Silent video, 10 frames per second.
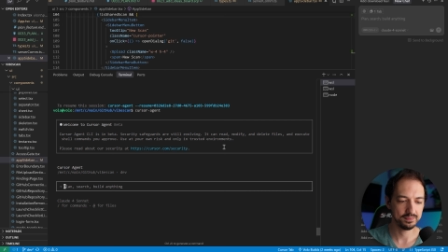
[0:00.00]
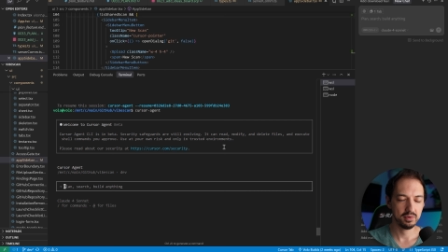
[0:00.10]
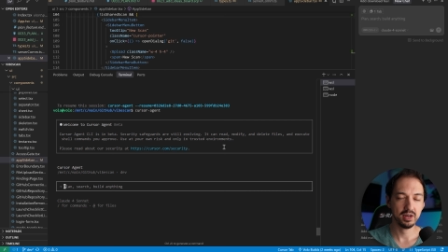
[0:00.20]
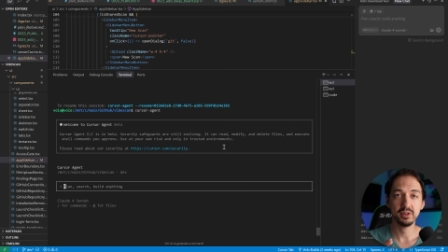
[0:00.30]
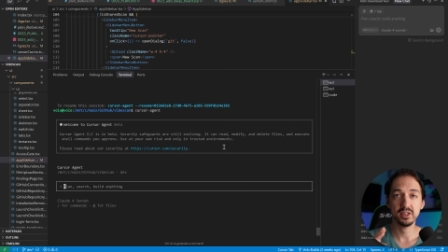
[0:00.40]

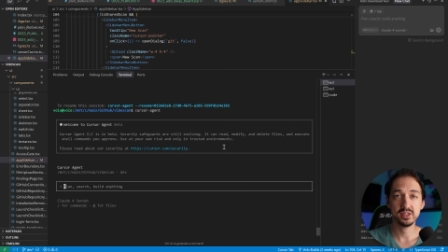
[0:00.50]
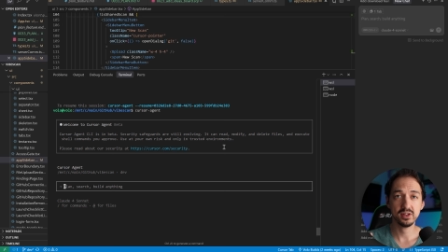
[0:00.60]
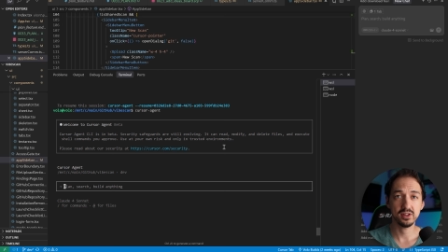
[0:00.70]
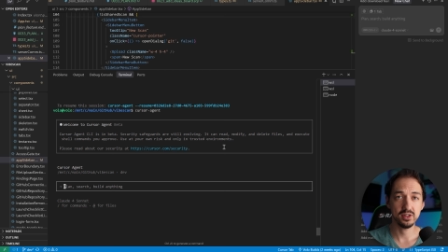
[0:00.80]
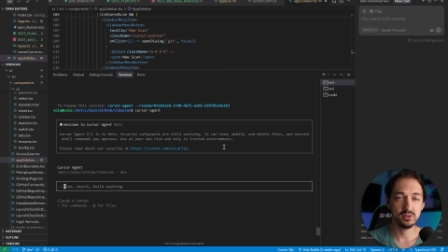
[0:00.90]
But I'm going to
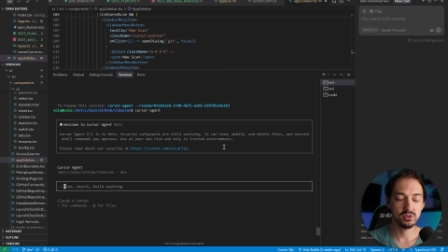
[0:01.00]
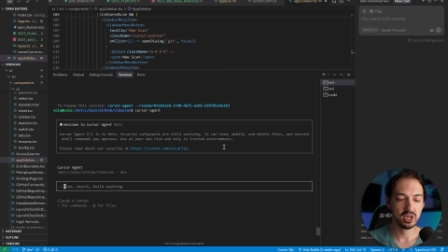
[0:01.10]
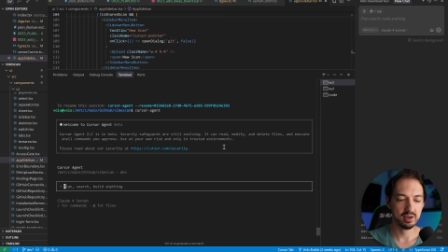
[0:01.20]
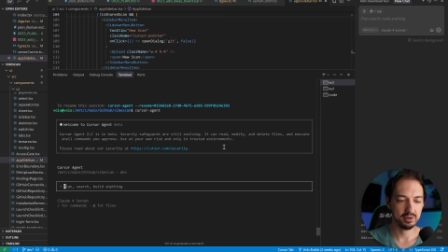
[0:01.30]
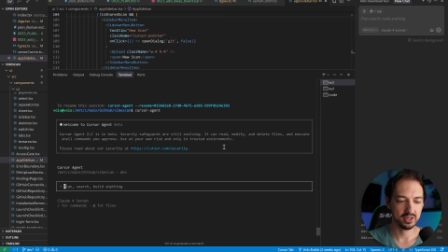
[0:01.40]
start a new
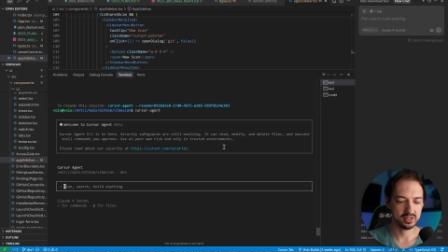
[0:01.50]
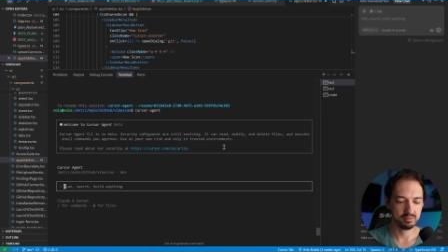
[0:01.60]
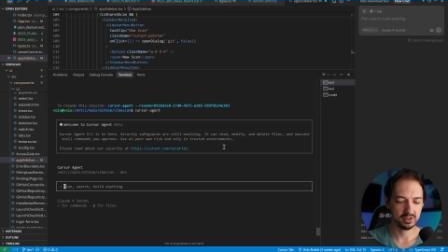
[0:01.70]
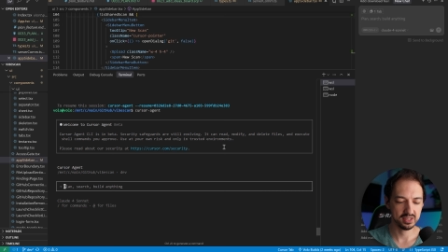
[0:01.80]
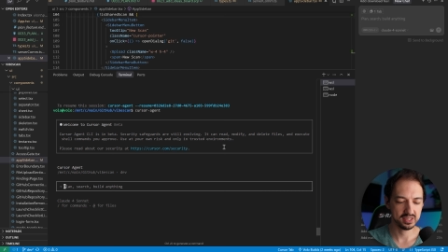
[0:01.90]
chat because
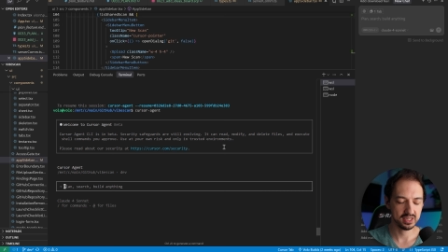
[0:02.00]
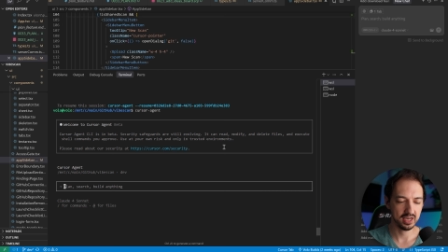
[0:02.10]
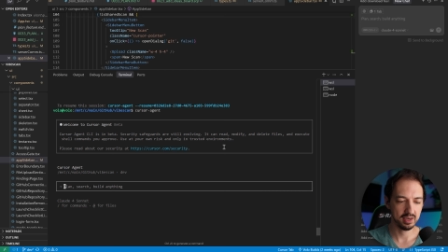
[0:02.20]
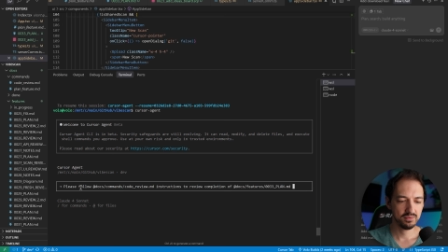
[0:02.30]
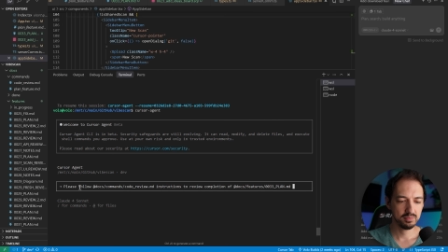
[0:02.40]
I'm going to
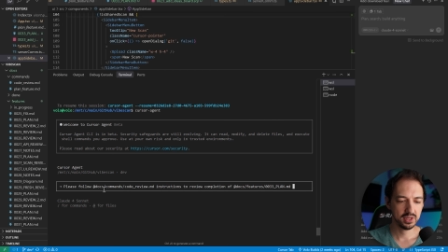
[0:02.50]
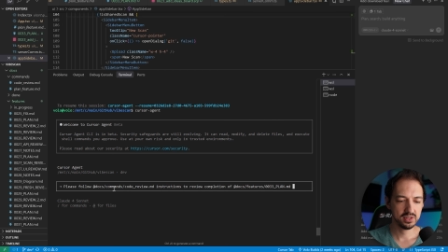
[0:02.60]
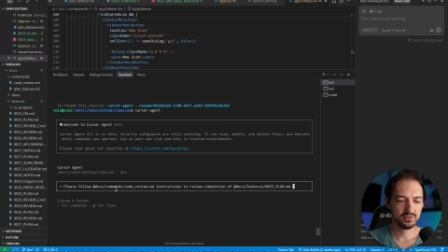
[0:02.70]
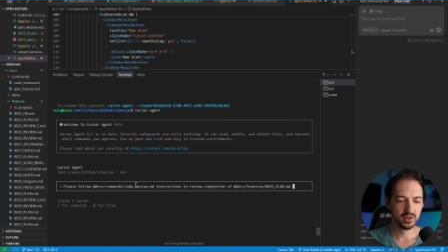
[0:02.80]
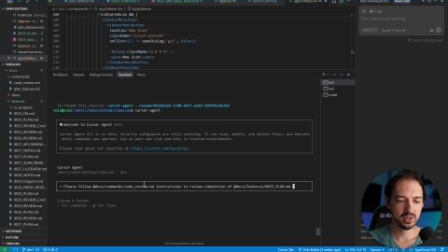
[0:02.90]
say,
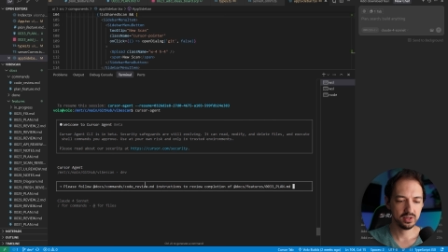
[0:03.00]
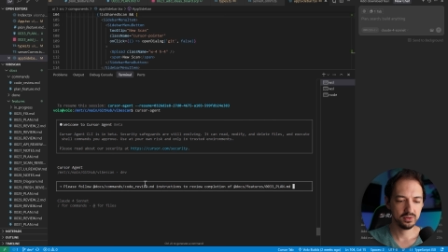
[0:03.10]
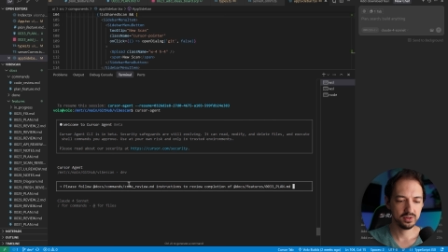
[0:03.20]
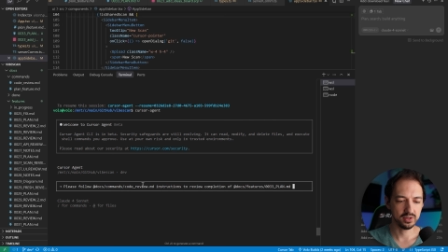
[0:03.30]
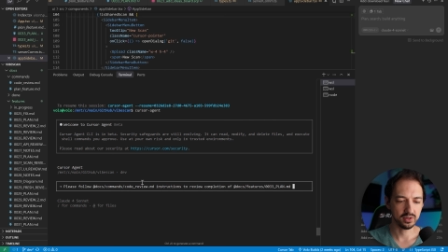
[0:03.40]
please
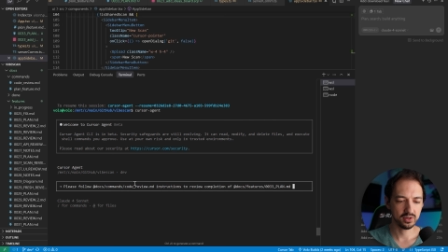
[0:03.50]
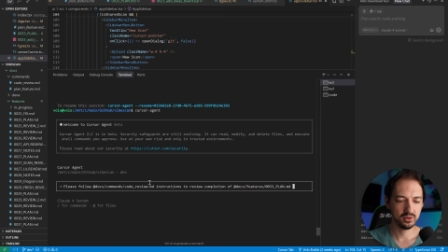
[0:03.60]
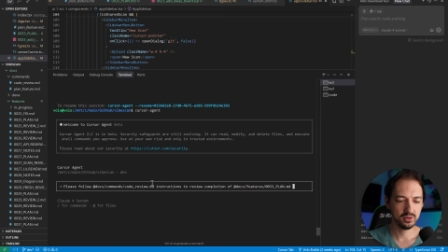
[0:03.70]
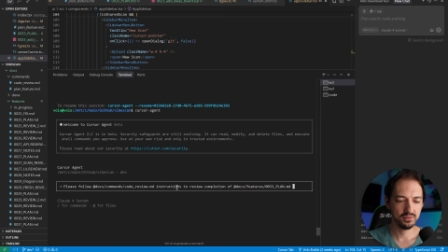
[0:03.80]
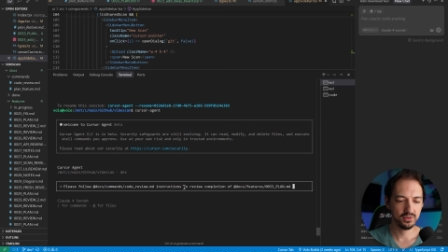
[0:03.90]
follow the
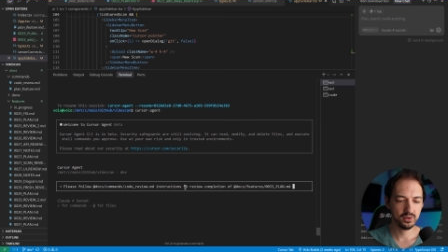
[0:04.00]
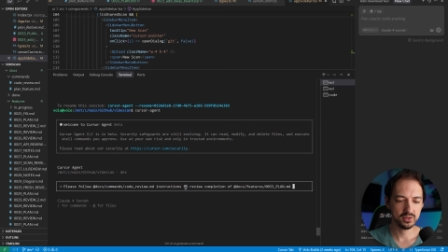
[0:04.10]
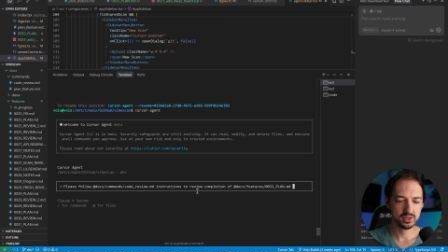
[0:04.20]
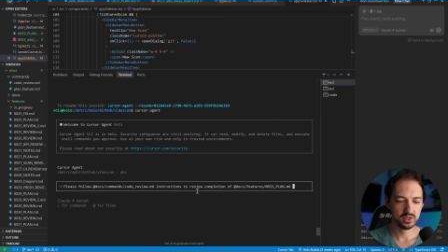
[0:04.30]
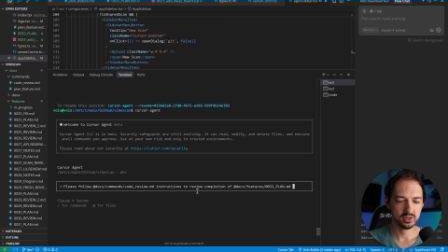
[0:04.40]
code review
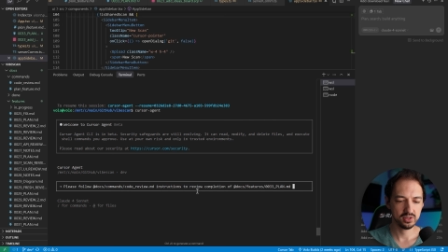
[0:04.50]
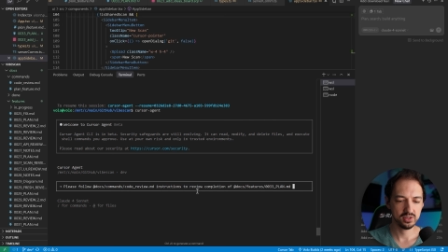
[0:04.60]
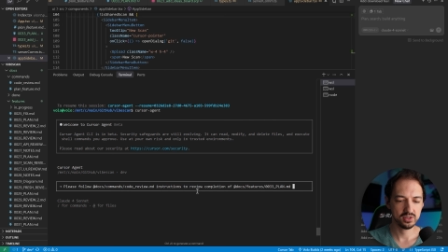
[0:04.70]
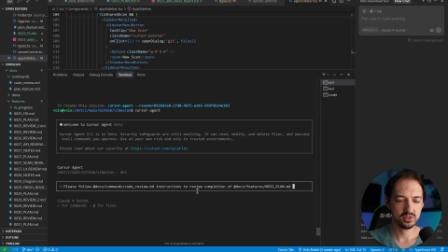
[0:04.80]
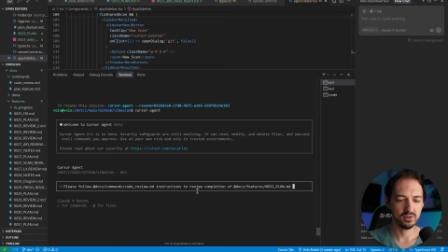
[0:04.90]

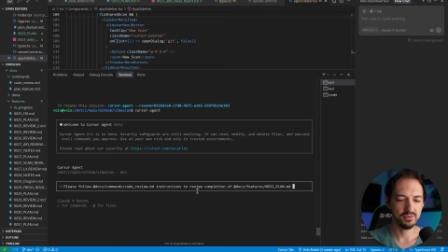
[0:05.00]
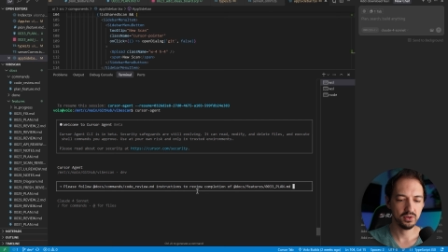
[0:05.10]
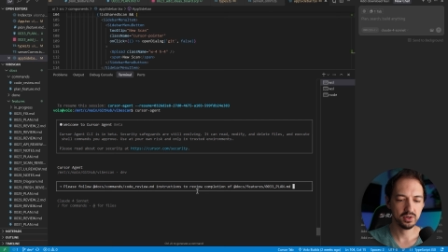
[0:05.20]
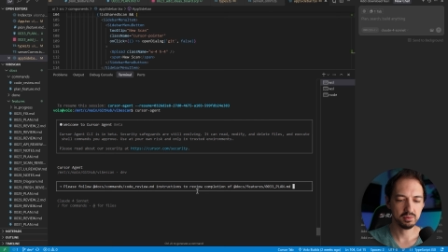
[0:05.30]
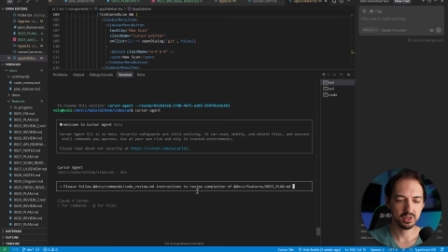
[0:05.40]
instructions to
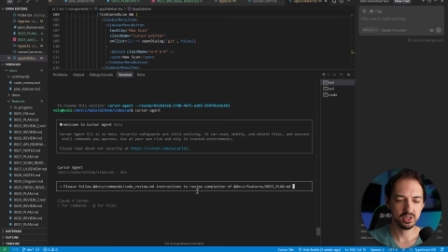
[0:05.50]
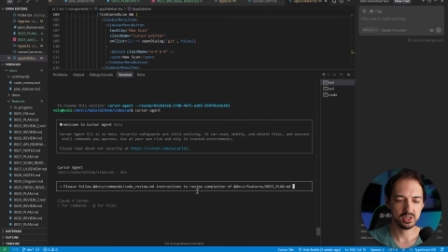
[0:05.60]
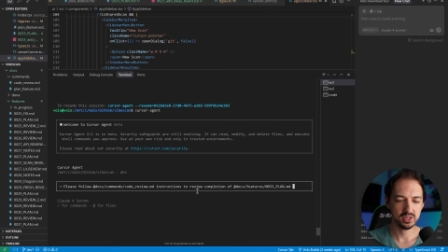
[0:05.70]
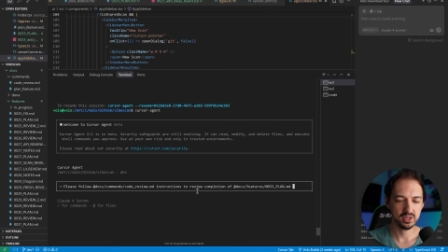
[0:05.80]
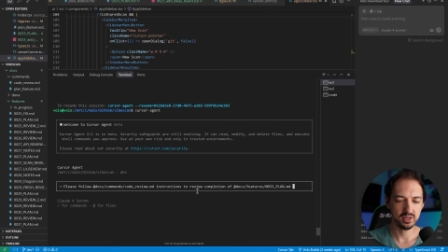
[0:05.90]
review
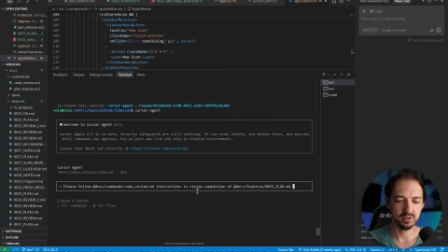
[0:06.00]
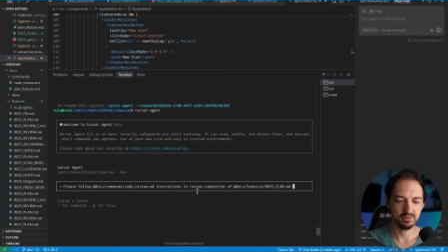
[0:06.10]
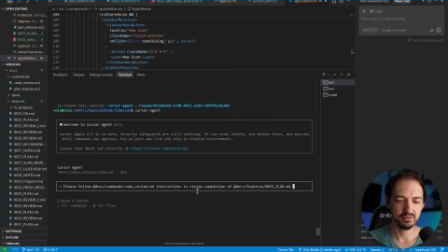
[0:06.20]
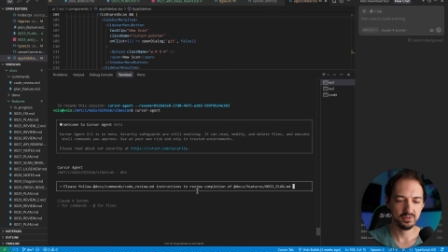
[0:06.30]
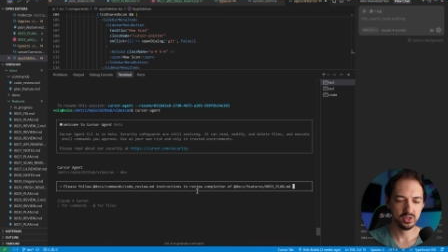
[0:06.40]
completion
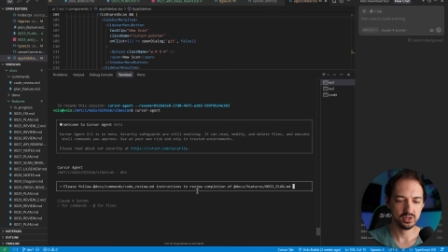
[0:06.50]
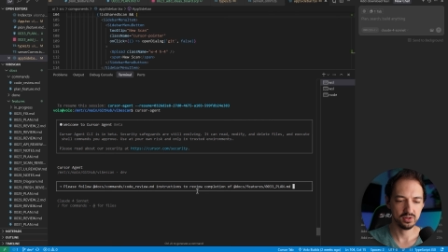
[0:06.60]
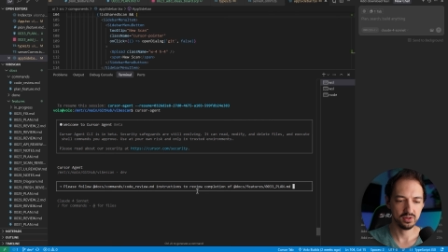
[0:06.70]
of feature